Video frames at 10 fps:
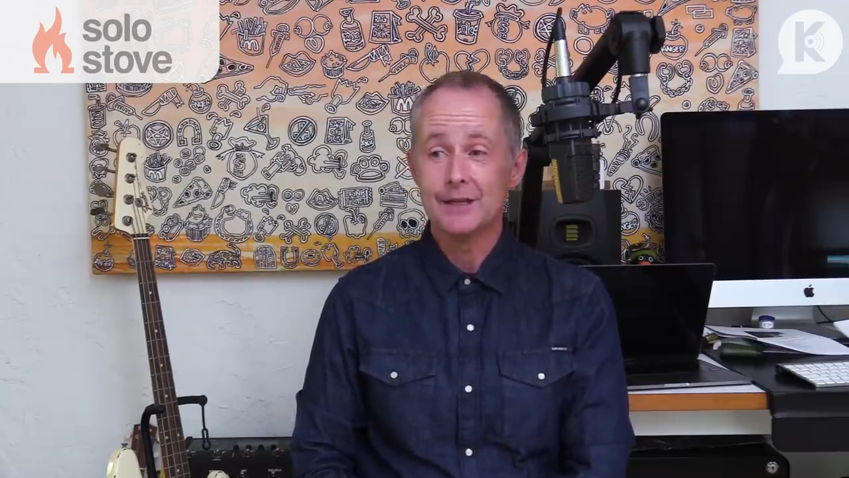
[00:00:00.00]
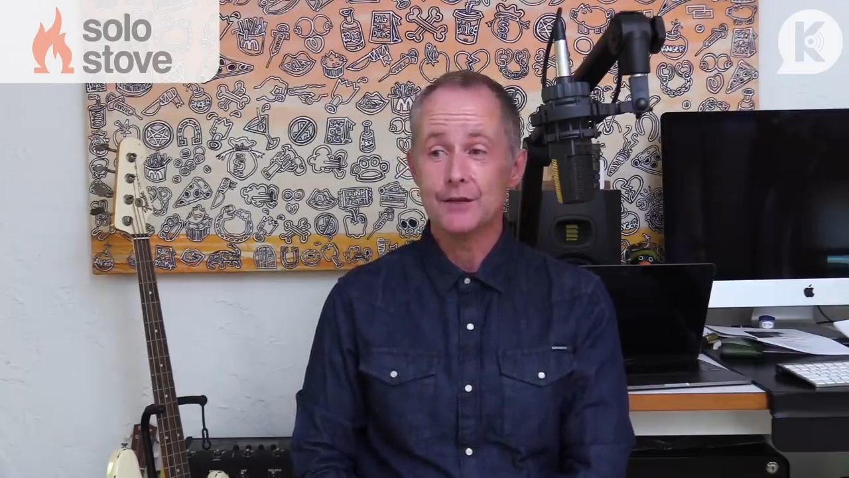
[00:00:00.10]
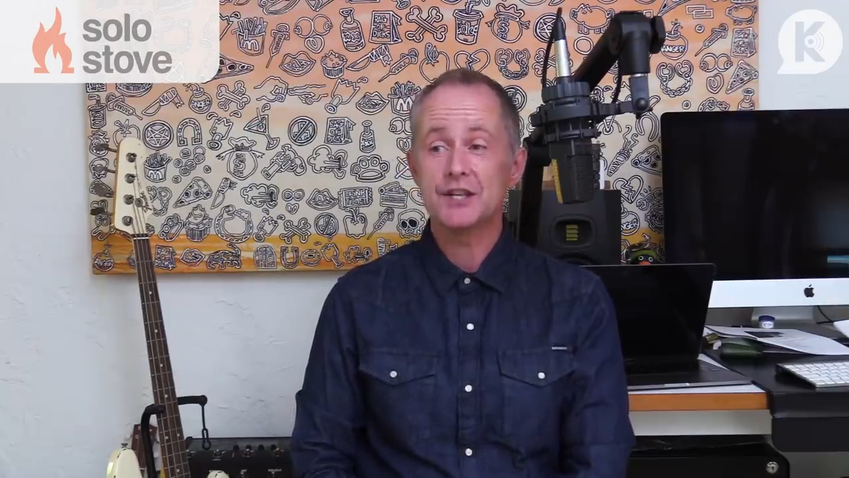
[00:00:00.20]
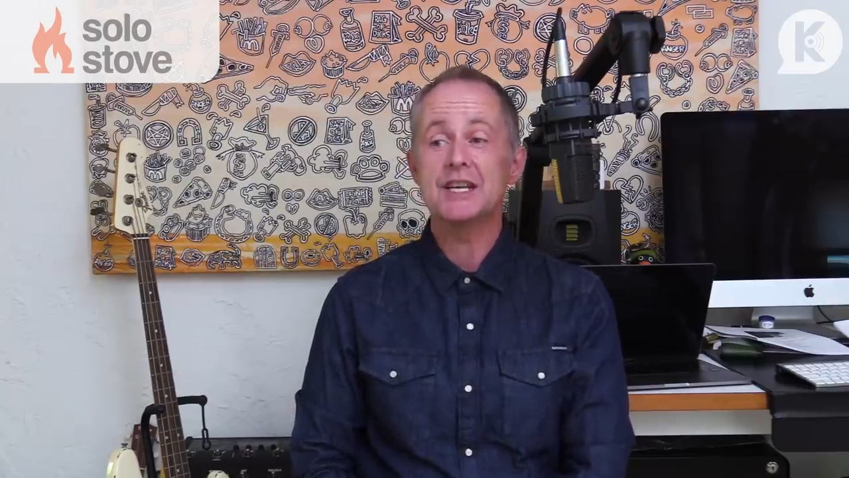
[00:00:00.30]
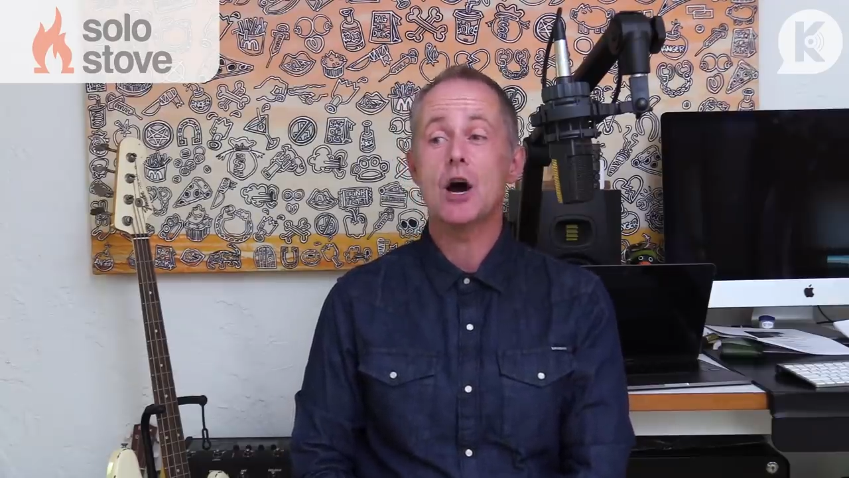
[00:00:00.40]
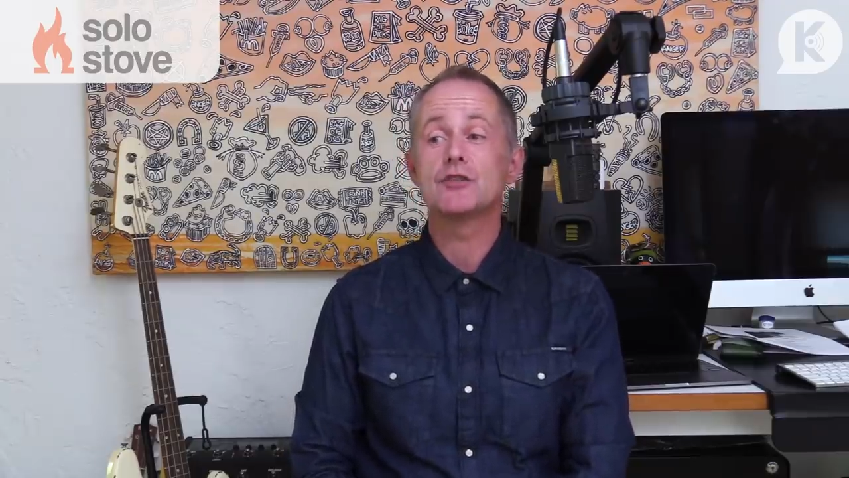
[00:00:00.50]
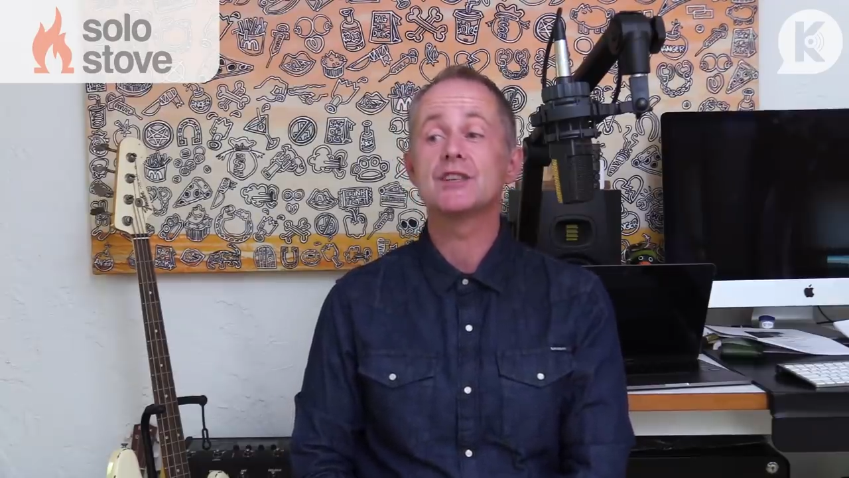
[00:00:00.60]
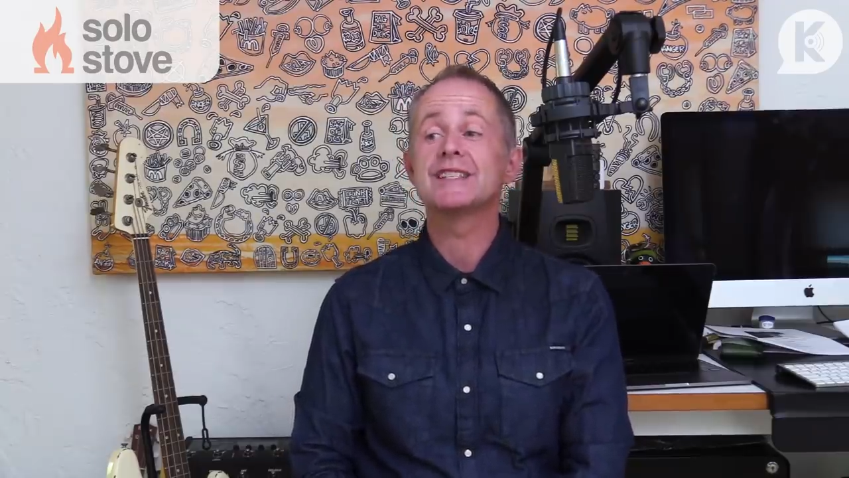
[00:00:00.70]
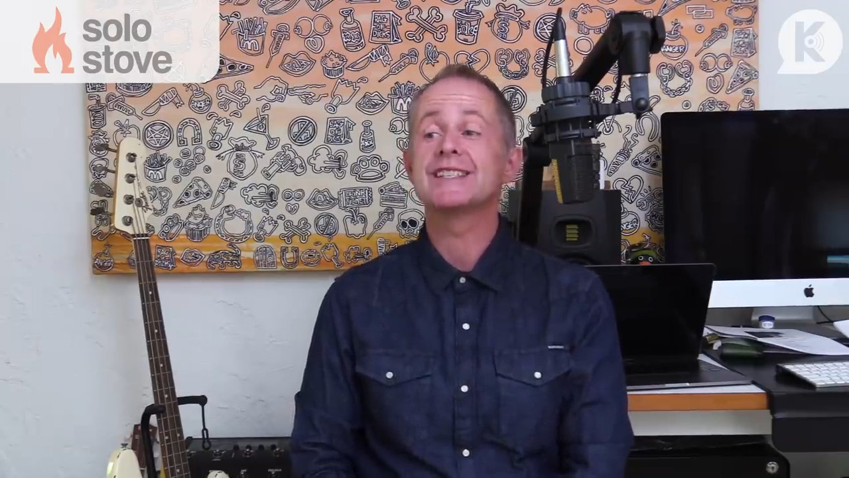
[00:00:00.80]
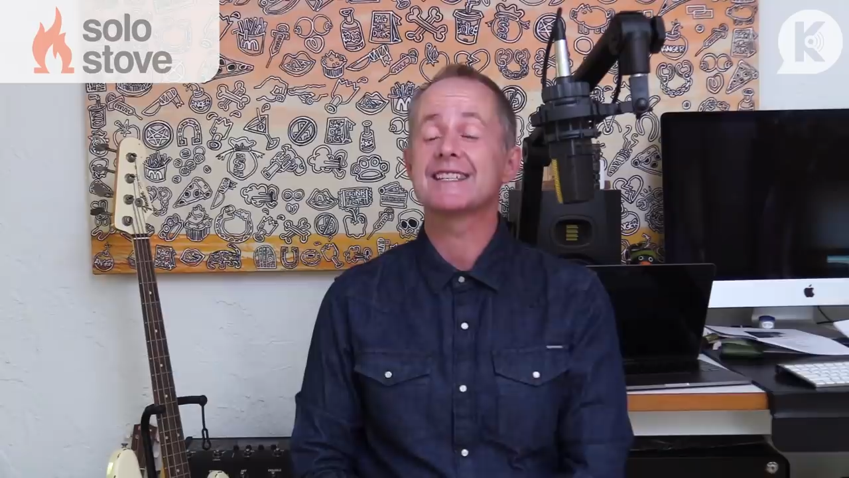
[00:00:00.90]
three
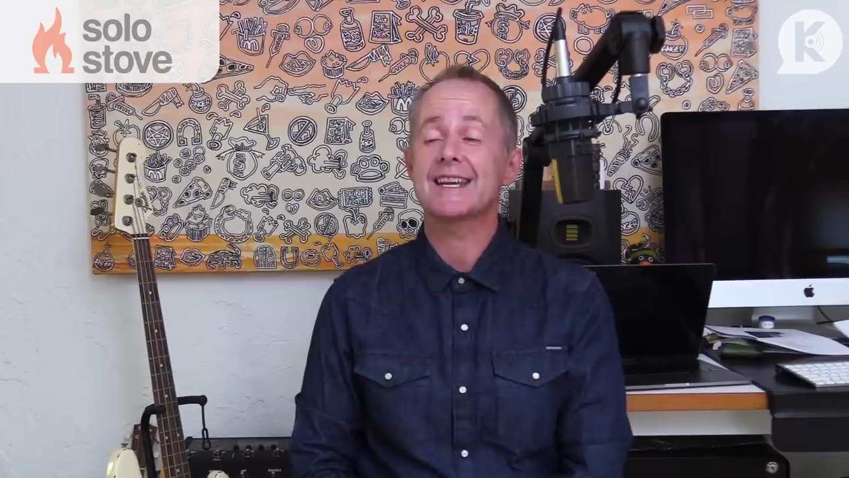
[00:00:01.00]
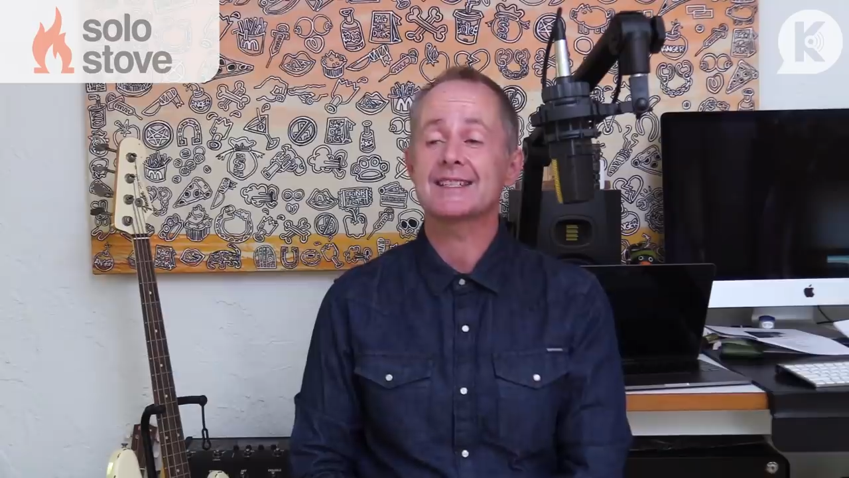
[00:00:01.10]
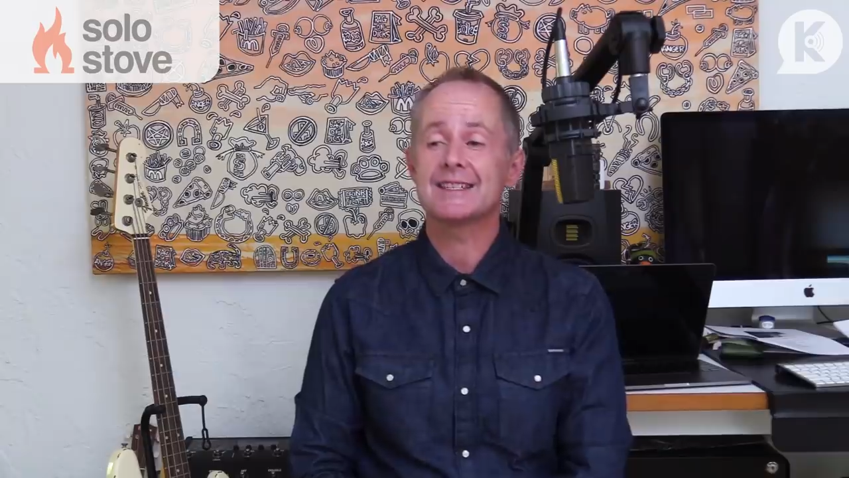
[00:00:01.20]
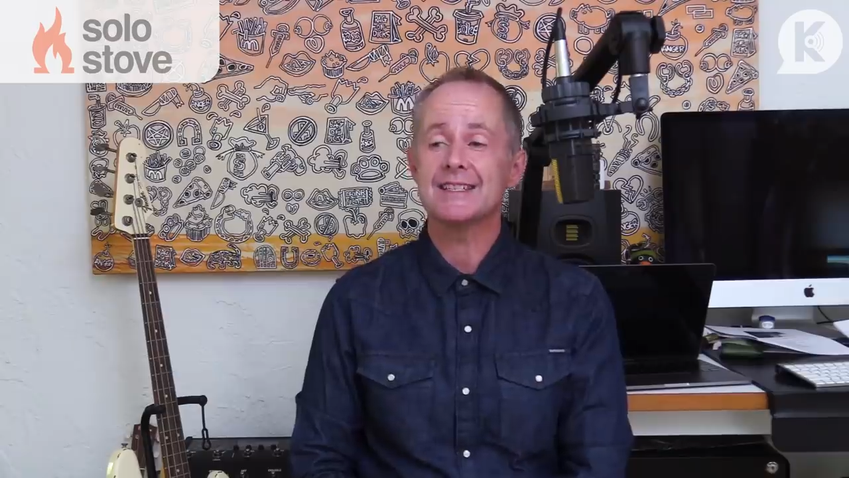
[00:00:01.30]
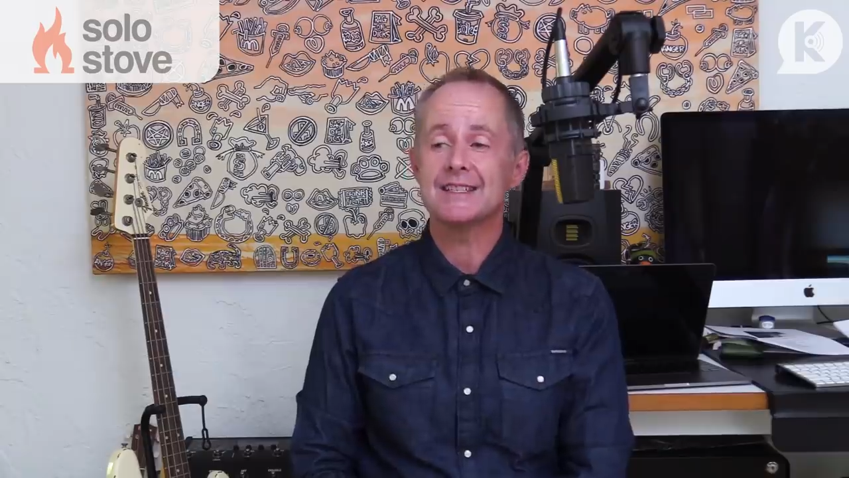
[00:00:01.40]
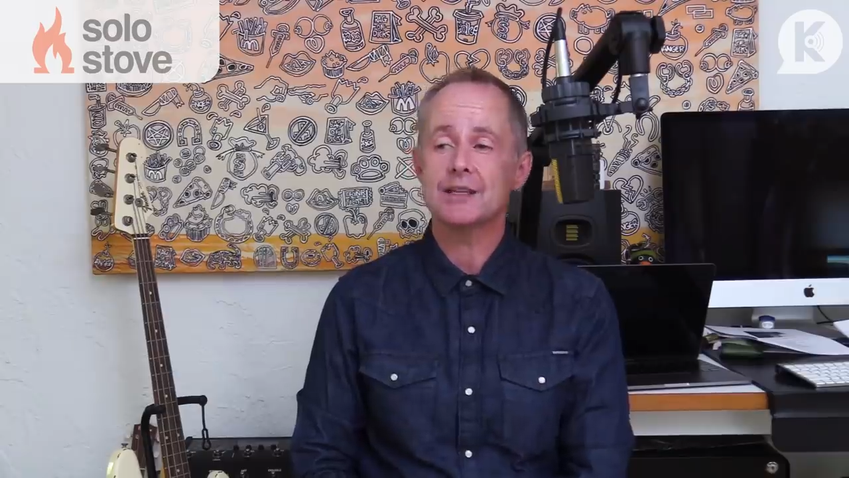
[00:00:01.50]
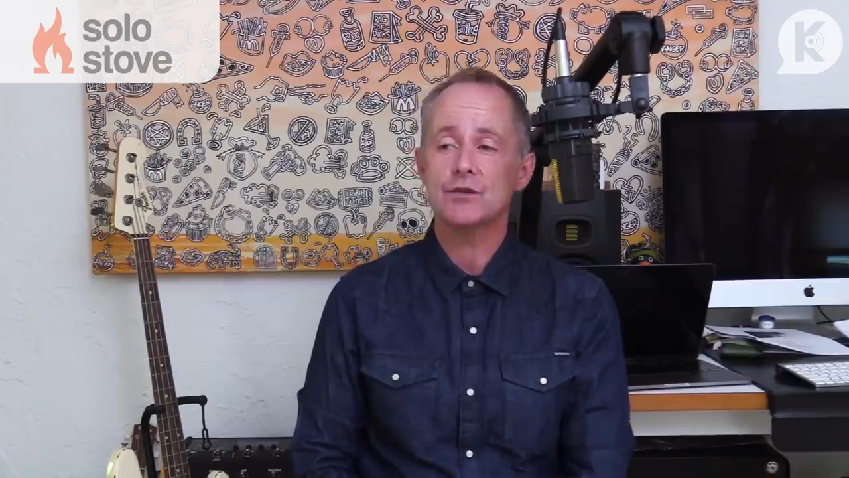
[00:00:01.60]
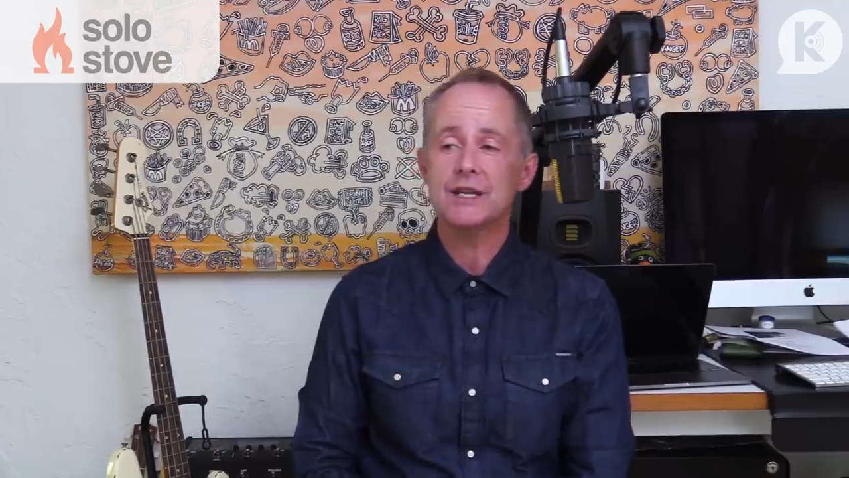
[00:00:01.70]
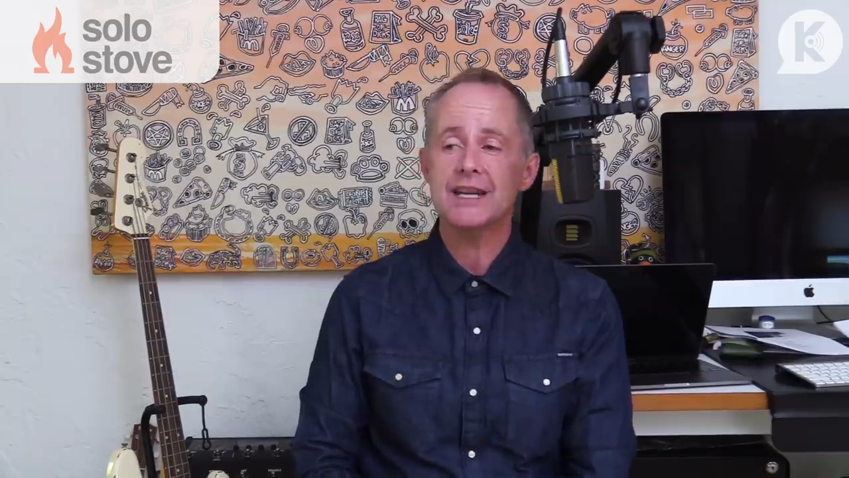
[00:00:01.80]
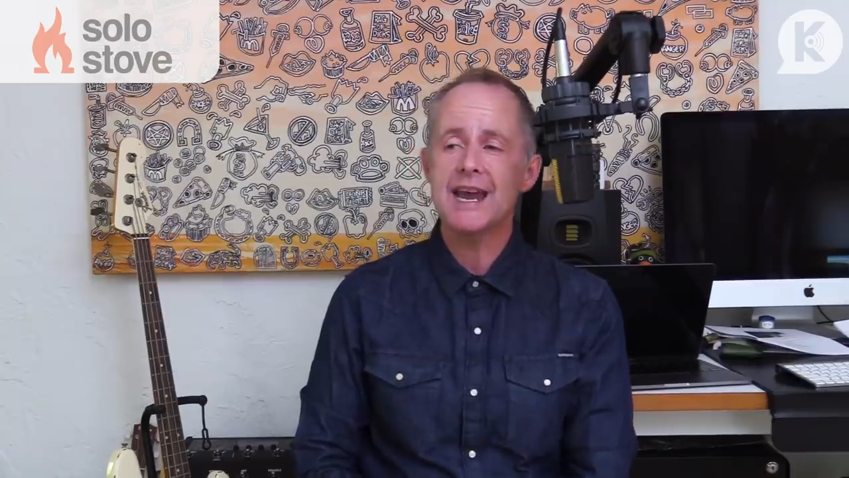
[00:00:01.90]
hundred sixty degree